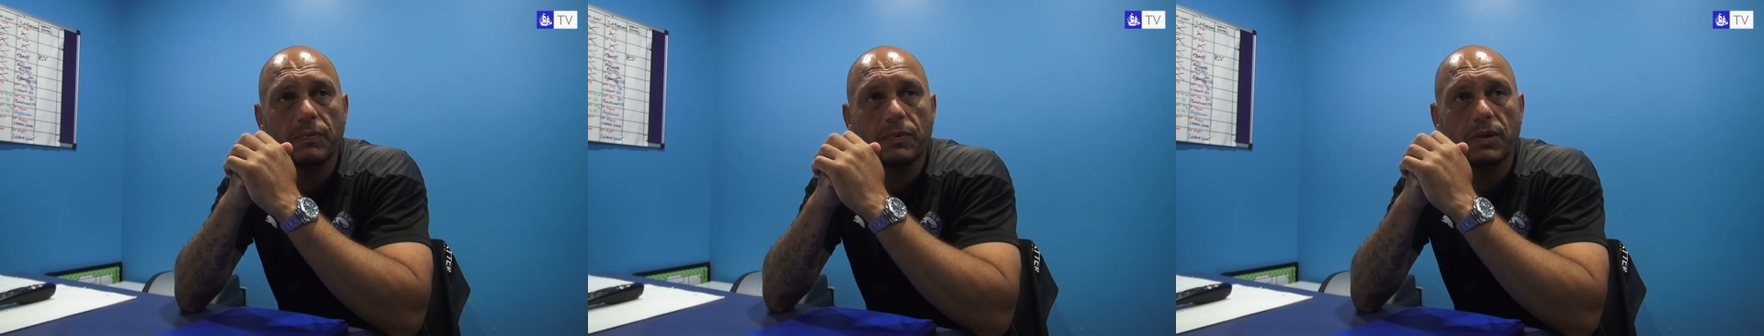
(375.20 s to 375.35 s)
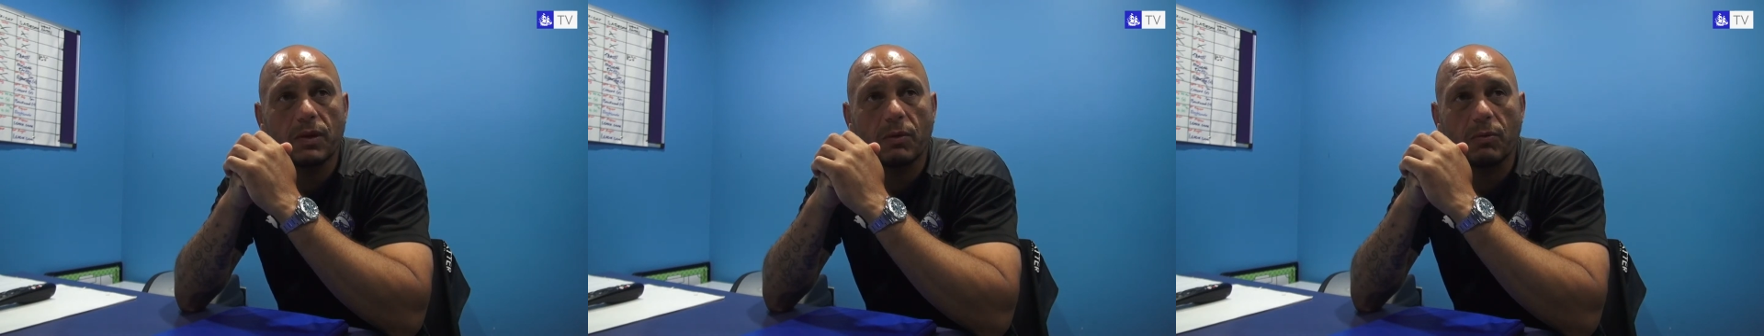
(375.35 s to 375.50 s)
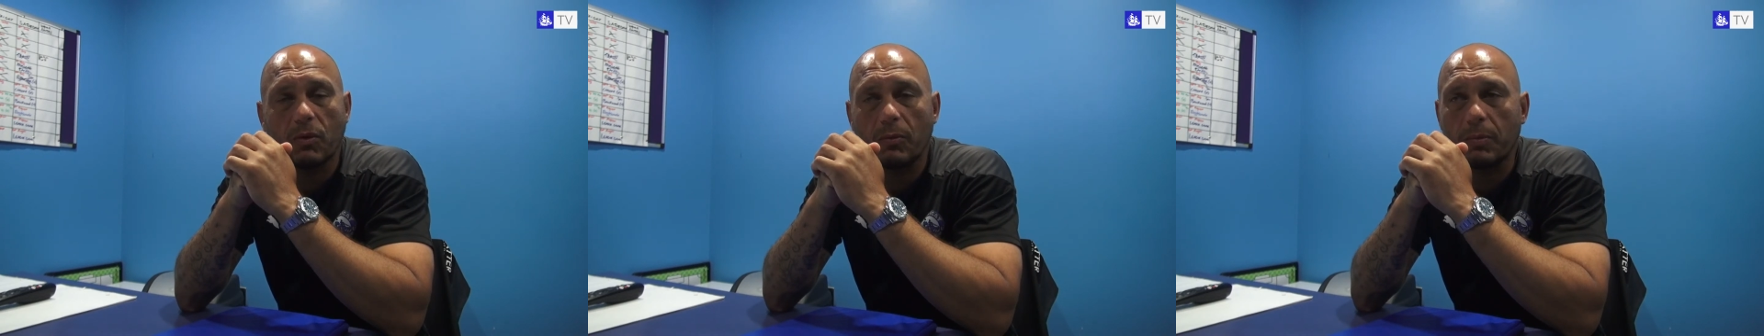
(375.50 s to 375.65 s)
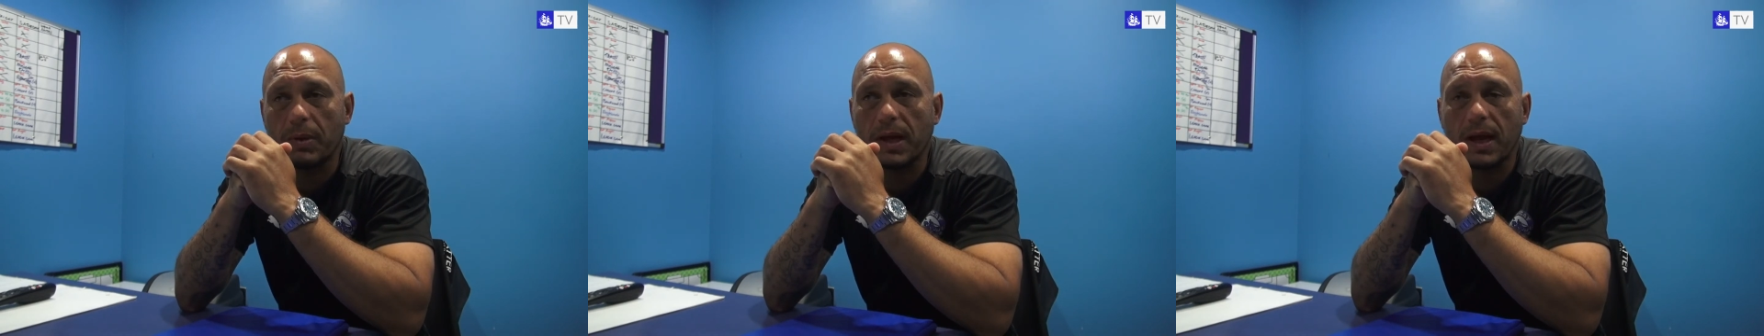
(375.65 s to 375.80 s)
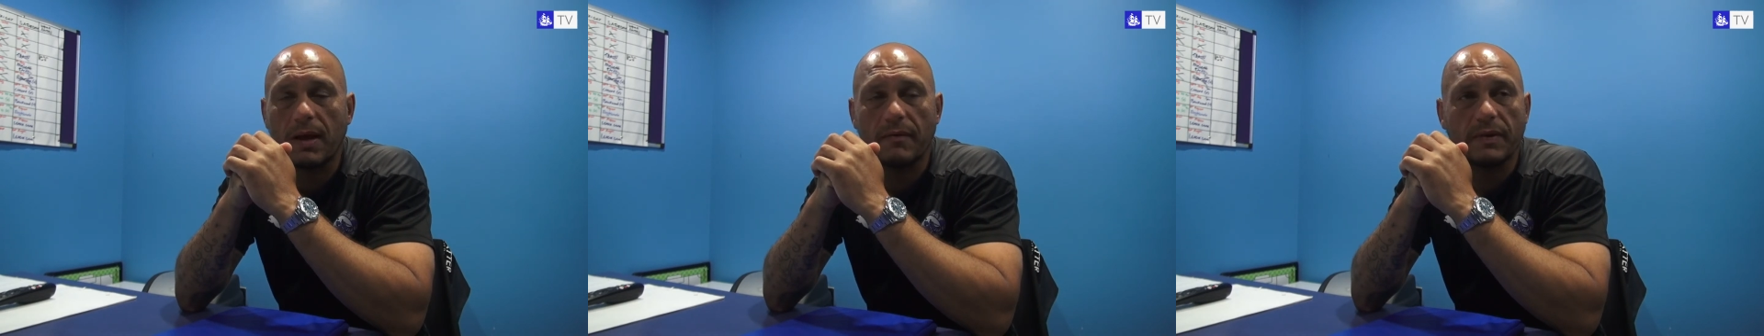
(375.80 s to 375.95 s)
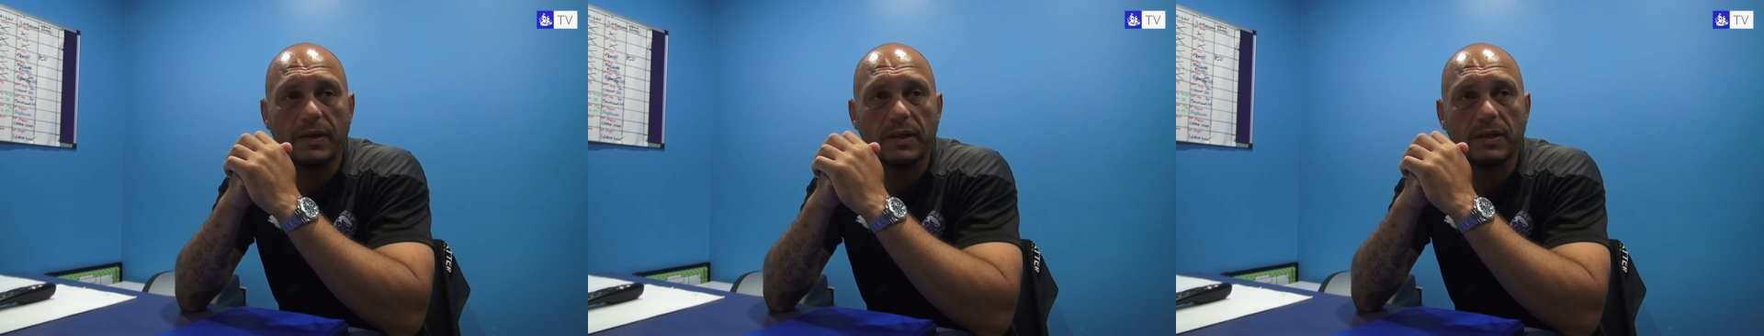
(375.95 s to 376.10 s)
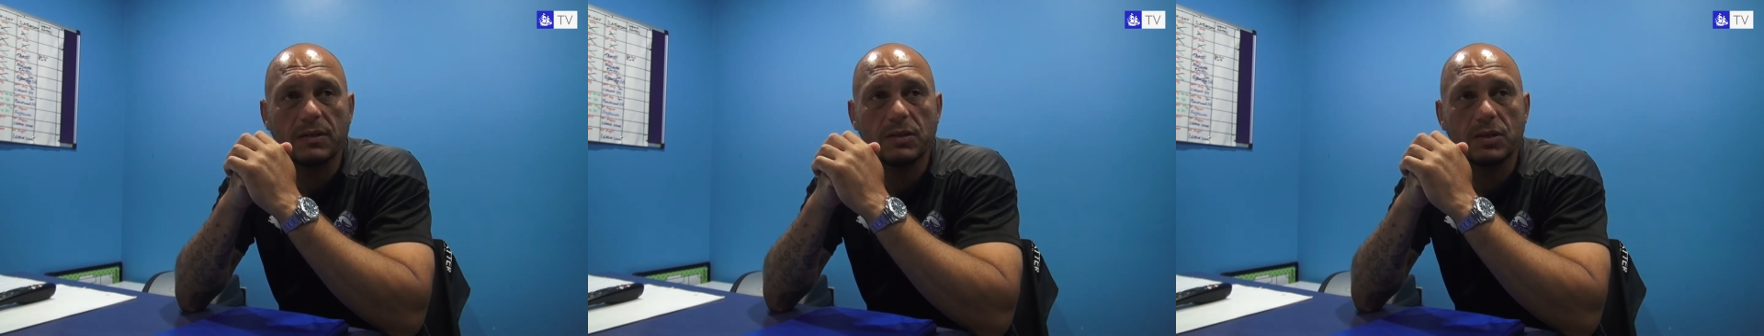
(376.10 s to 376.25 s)
that will be
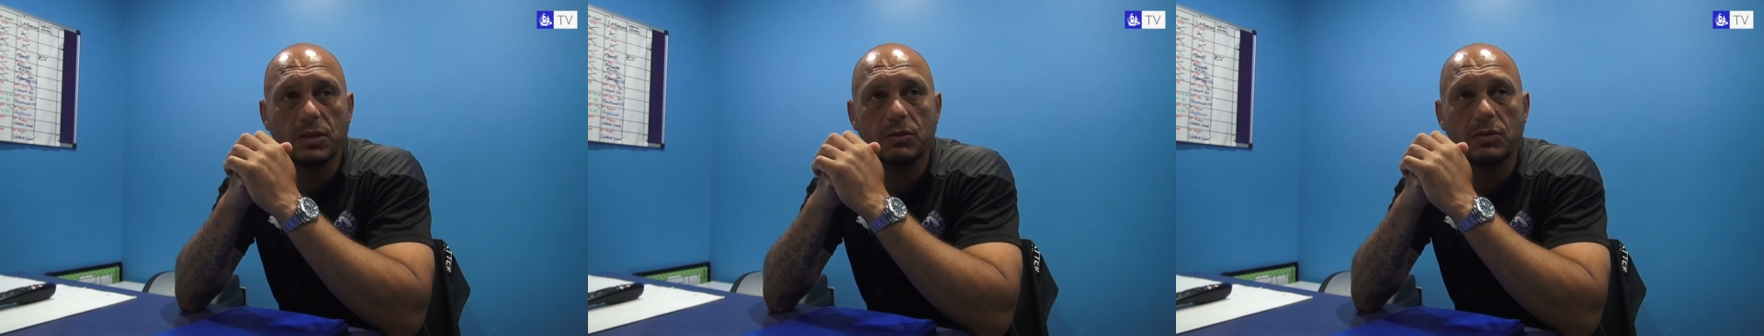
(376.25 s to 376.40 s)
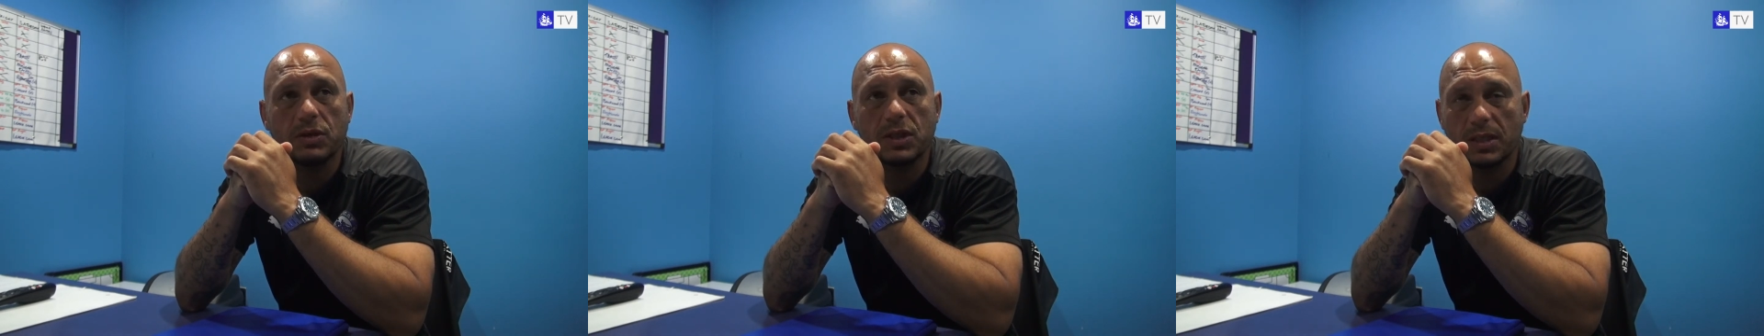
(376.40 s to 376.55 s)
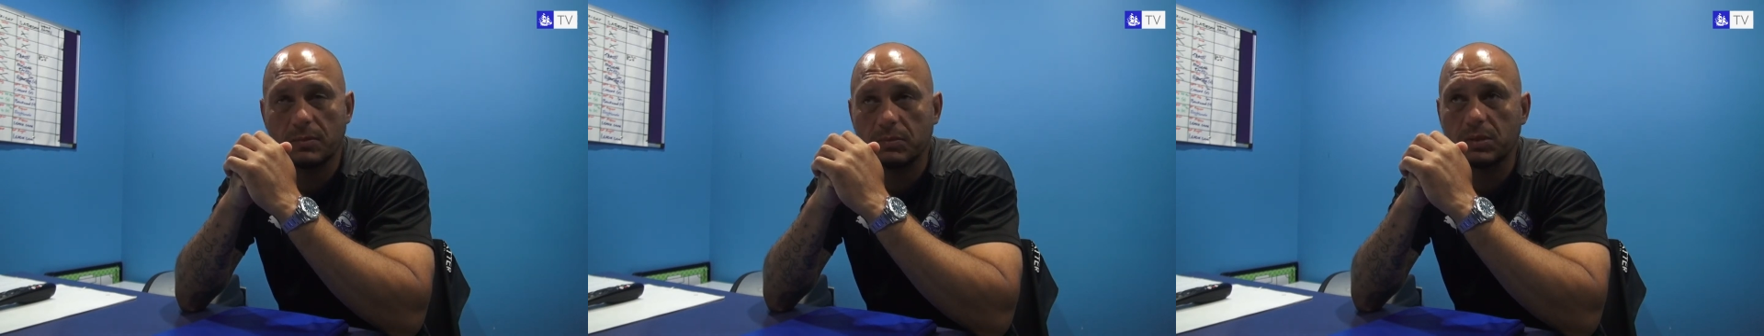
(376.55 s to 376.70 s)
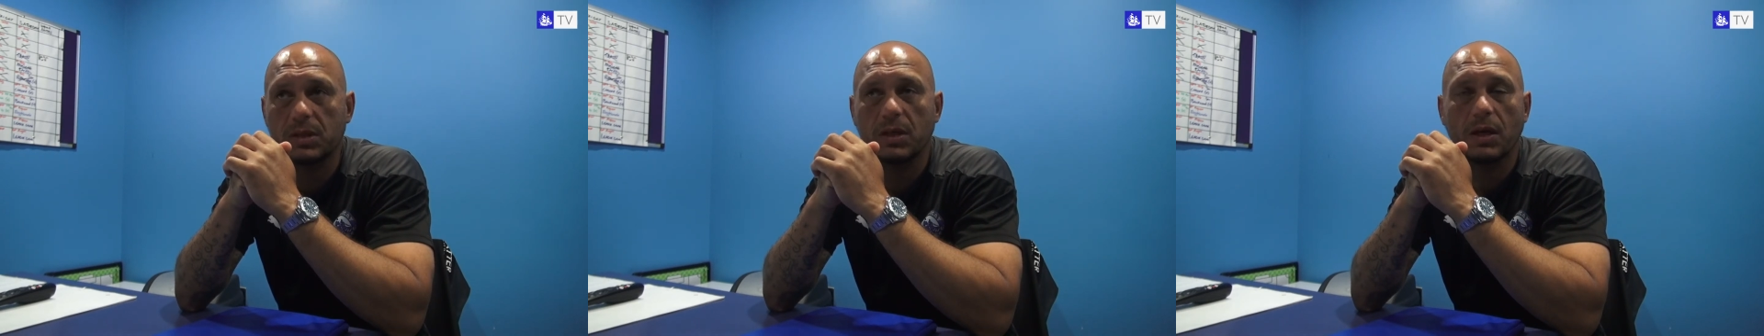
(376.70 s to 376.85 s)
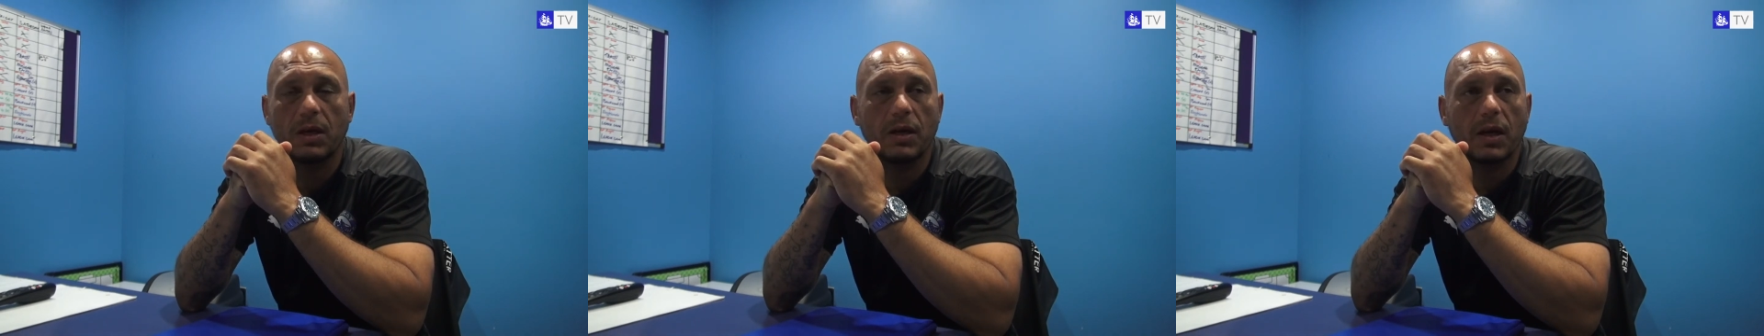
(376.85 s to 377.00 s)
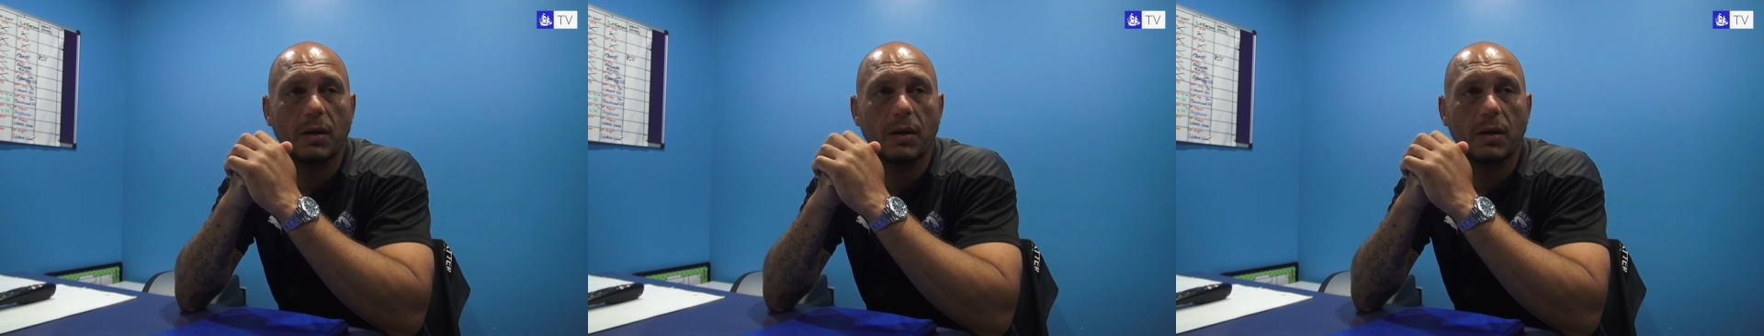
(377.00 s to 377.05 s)
having two teams turn